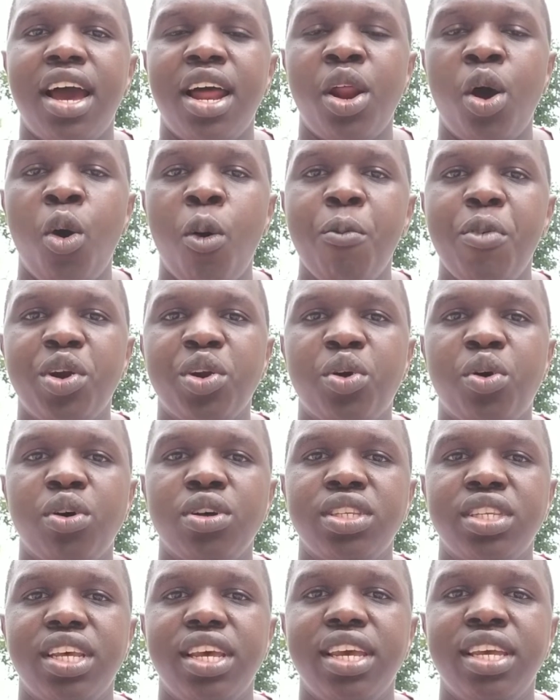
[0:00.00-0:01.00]
hormone
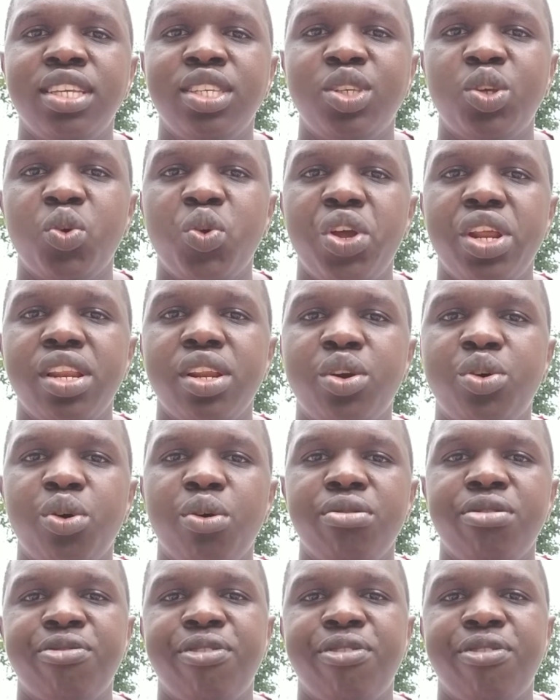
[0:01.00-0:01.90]
called insulin growth